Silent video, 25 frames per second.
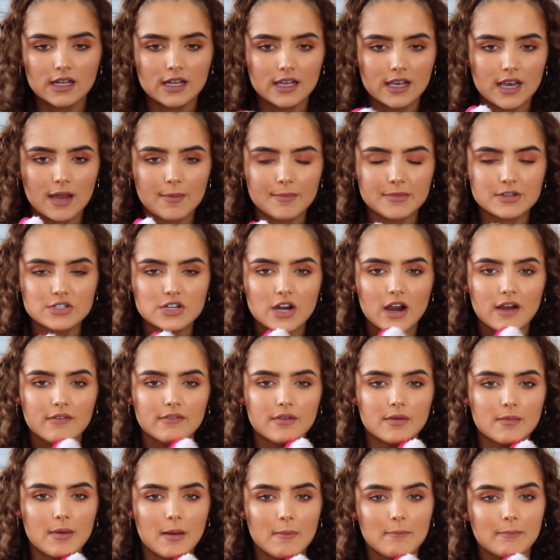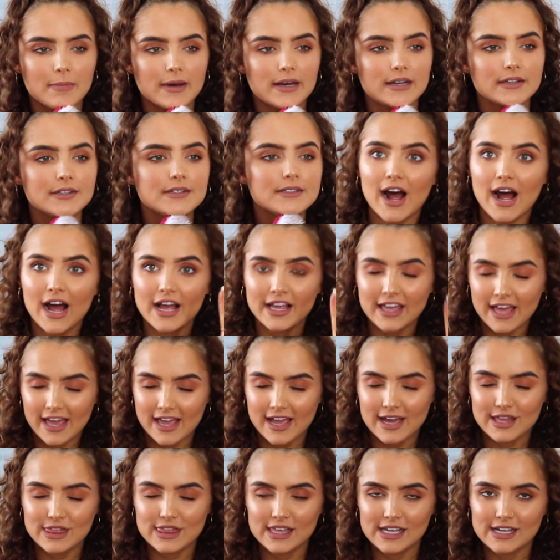Let me try and remember. Okay,
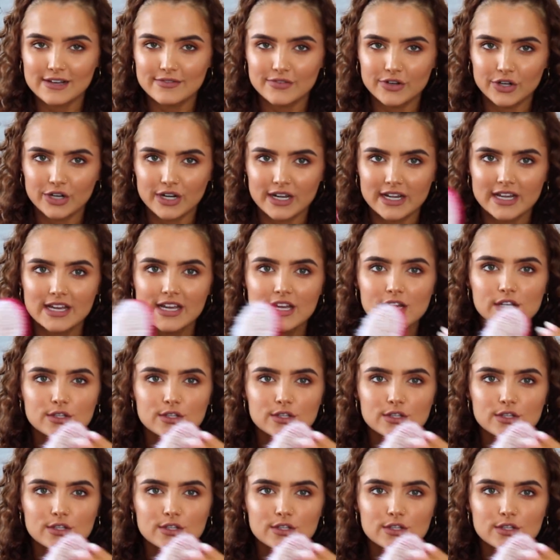I think I've got it.